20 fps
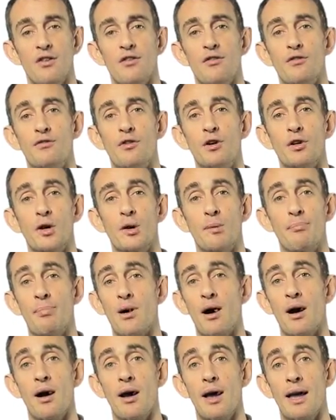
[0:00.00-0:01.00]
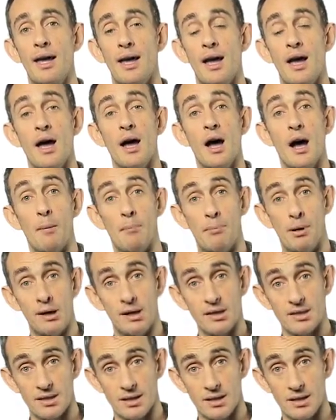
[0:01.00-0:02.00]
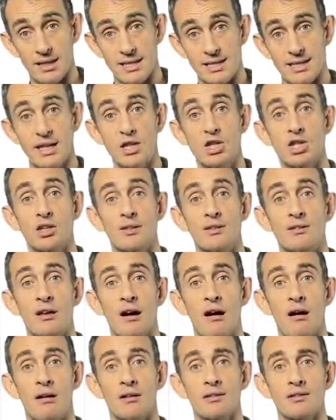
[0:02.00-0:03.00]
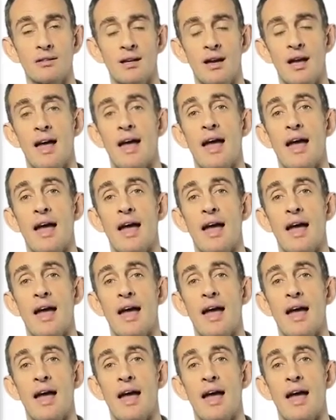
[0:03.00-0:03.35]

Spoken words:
followed by a personalization task,